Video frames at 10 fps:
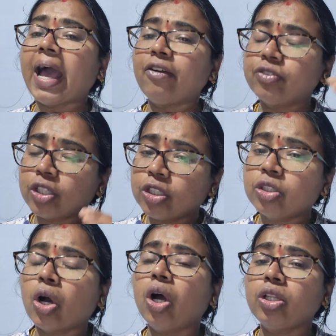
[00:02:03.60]
have the
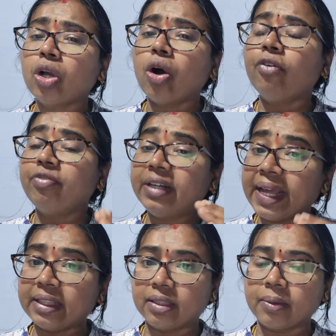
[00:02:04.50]
thought of
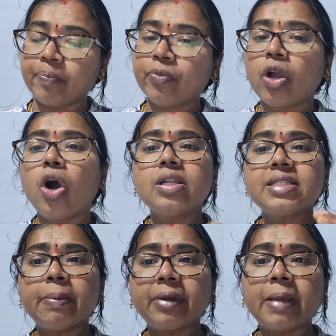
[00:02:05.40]
death or
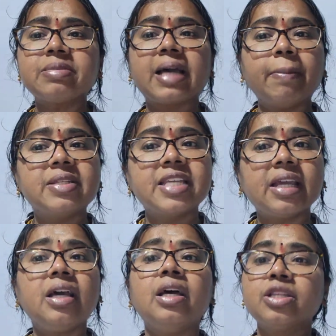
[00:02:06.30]
sometimes committing
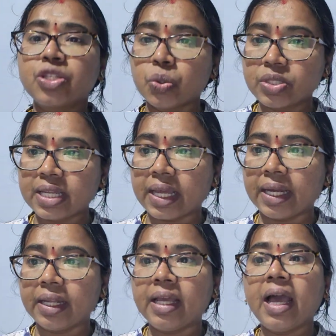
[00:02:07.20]

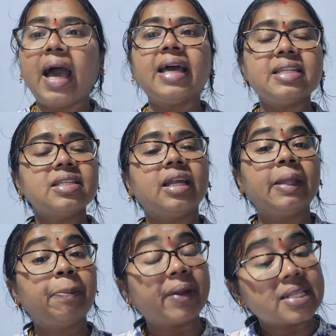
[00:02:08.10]
suicide, and
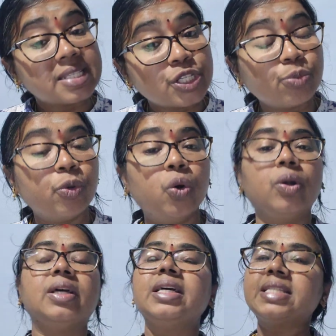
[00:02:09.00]
depressed
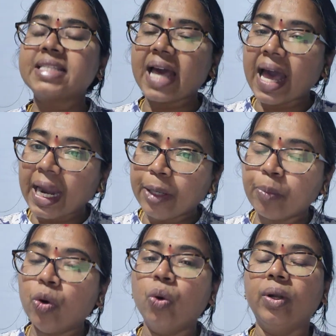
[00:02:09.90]
mood, sad
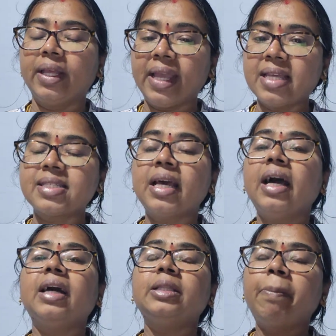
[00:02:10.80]
mood. Yes,
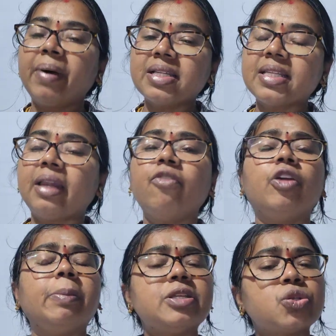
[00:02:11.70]
the person
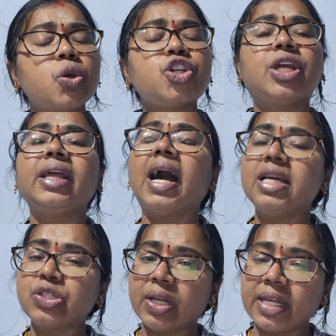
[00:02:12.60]
will be socially
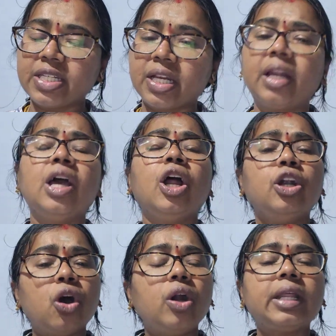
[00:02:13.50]
isolated,
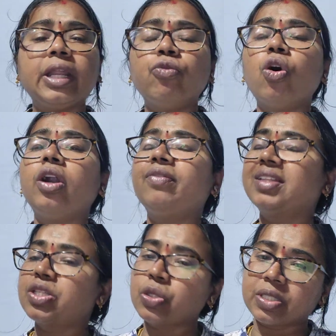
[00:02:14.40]
not involved with
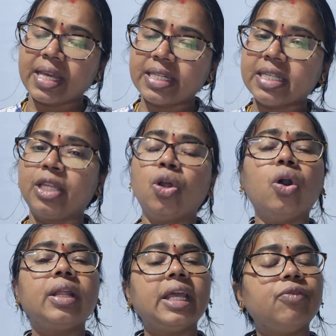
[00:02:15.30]
the society,
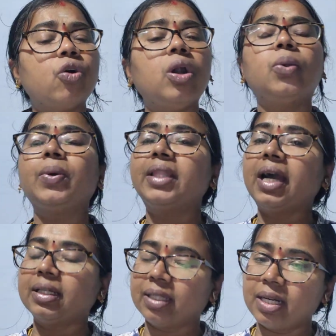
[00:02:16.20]
not involved with the
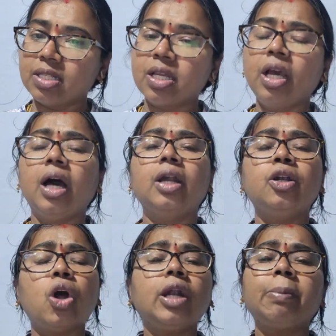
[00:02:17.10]
others,
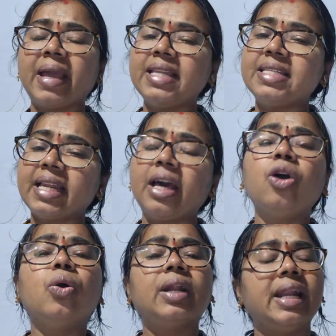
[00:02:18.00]
not maintain
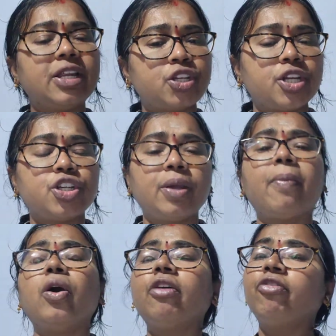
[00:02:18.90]
a good
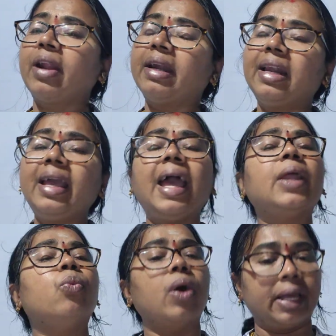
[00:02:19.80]
relationship or a friendly
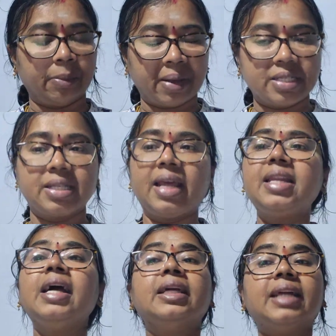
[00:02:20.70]
environment,
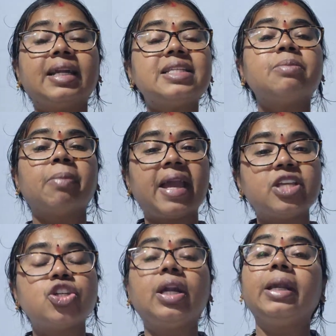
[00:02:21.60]
right? That is
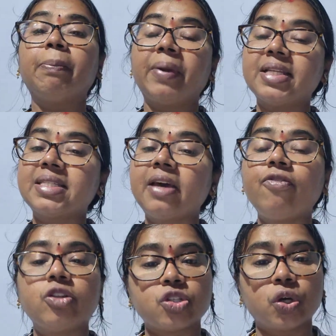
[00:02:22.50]
major
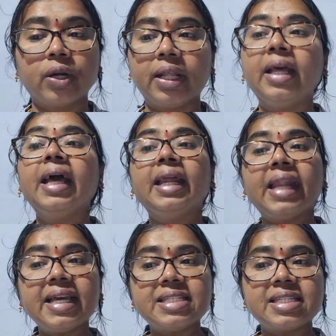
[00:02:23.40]
depressive disorder.
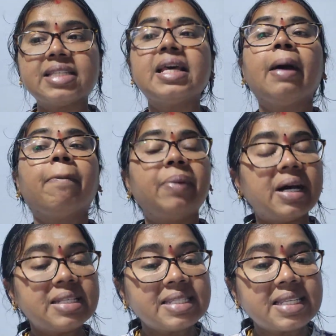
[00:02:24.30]
Next is
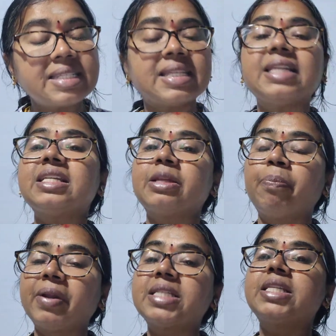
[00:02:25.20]
persistent
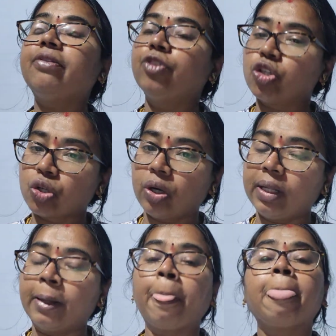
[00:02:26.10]
depressive
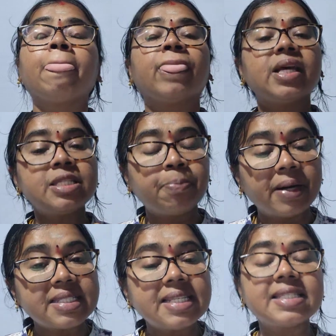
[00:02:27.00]
disorder. This
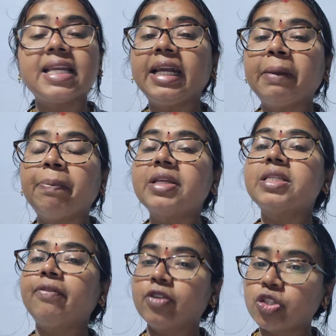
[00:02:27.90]
persistent
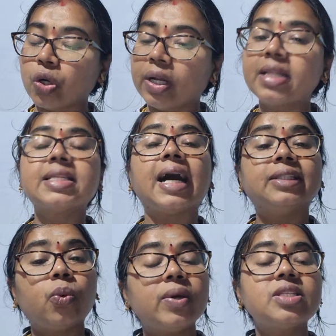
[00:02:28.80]
depressive disorder is
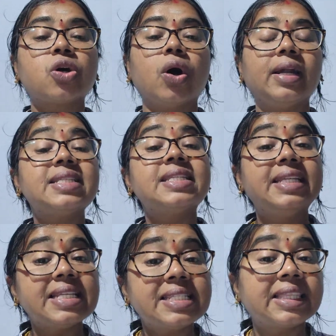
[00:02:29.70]
otherwise called as
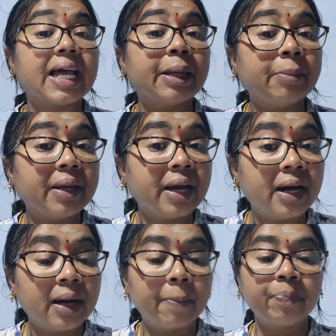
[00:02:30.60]

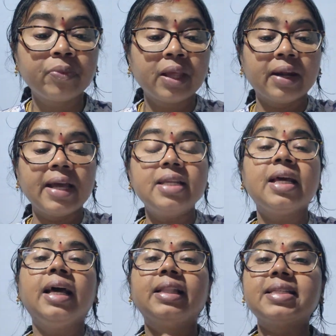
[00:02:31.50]
dysthymia, right?
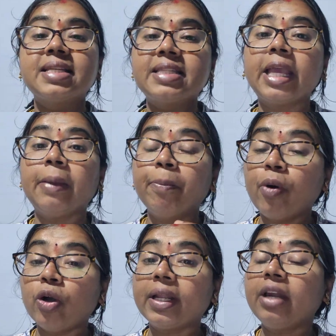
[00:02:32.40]
This is the
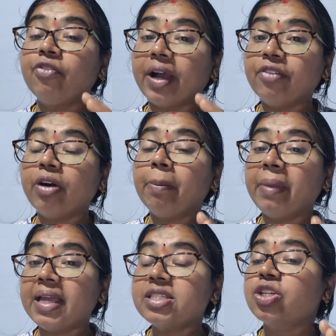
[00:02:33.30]
important viva
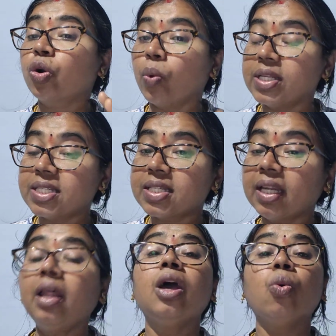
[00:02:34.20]
based question.
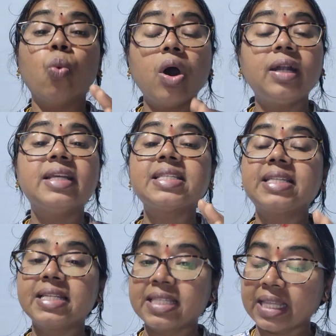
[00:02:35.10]
What is
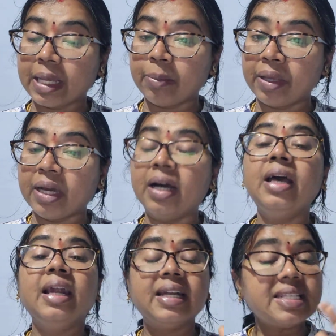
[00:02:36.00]
dysthymia?
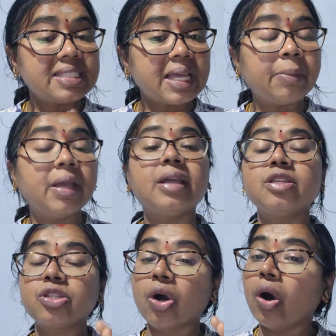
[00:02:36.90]
Dysthymia
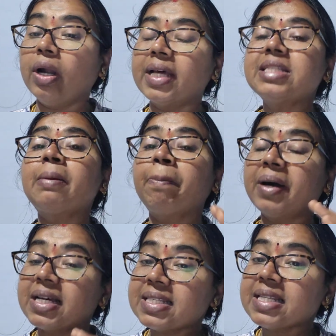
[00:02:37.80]
is called as a
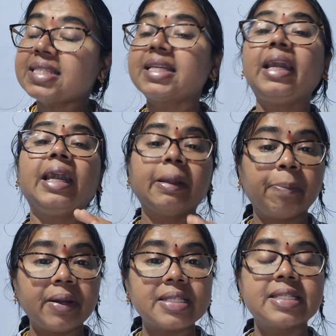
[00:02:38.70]
persistent
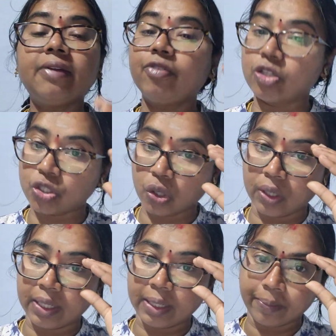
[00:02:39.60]
depressive
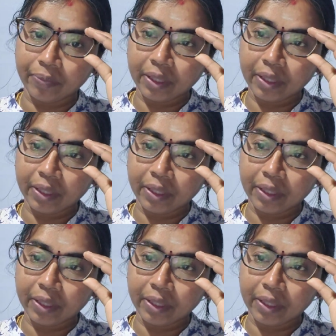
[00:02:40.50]
disorder.